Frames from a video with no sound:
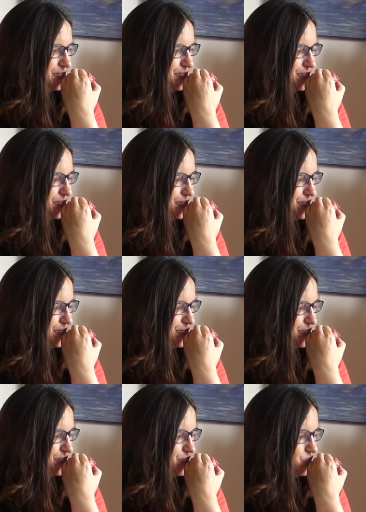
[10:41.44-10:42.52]

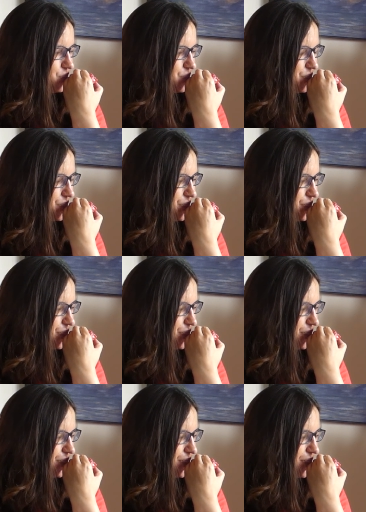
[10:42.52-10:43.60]

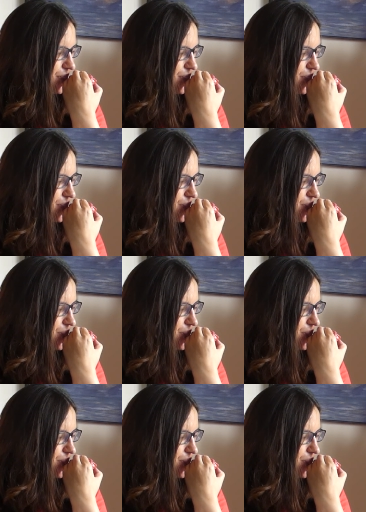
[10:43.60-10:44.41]
Nobody speaks.